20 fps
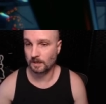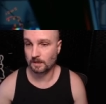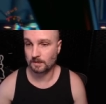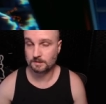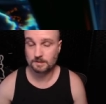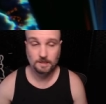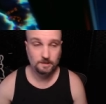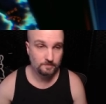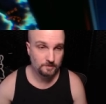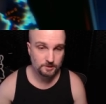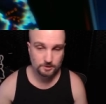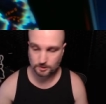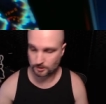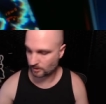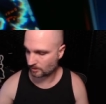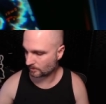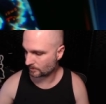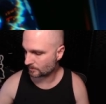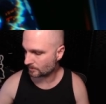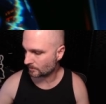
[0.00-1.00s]
TV
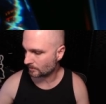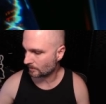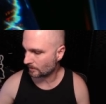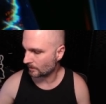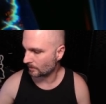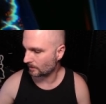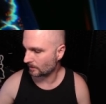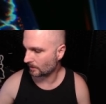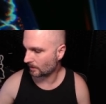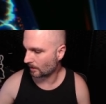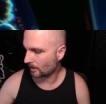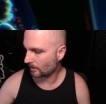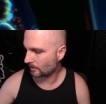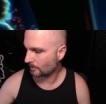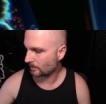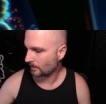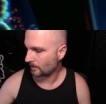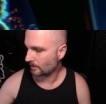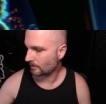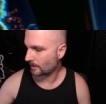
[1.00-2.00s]
shows, you know,
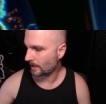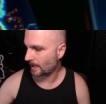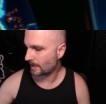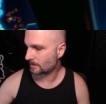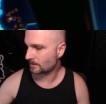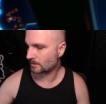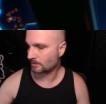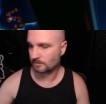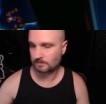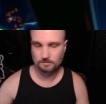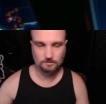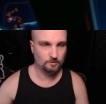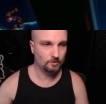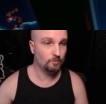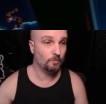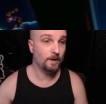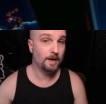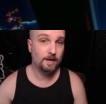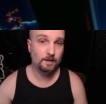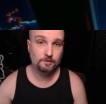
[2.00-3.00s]
that
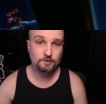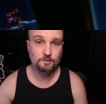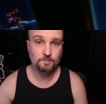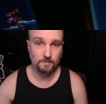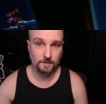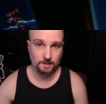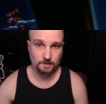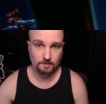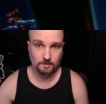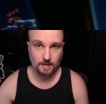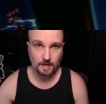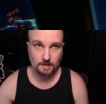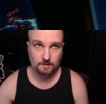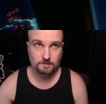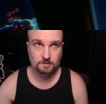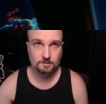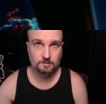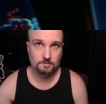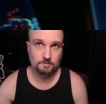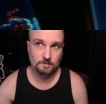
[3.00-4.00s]
ground me,
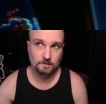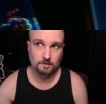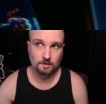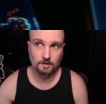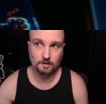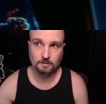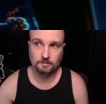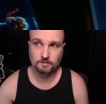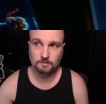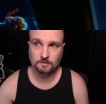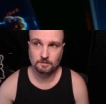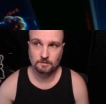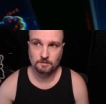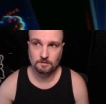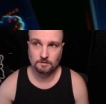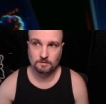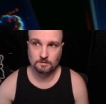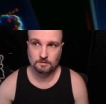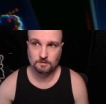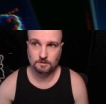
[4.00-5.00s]
that, you know,
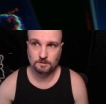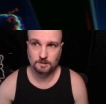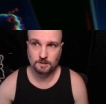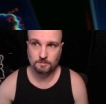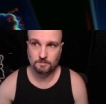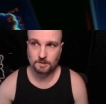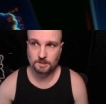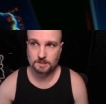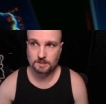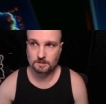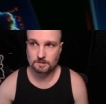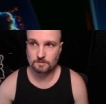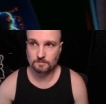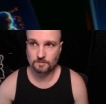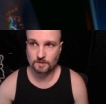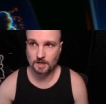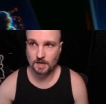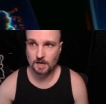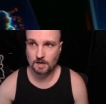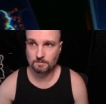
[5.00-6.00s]
give me a sense of
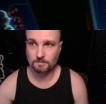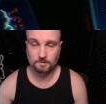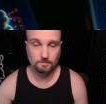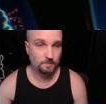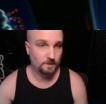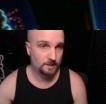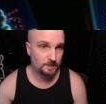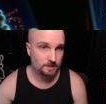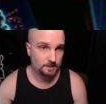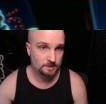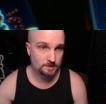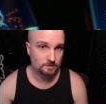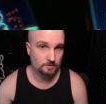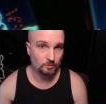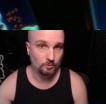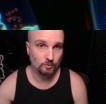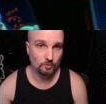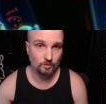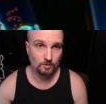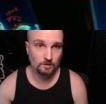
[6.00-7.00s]
calm and peace,
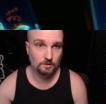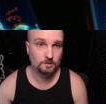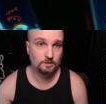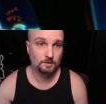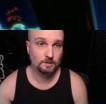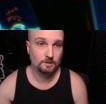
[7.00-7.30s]
or,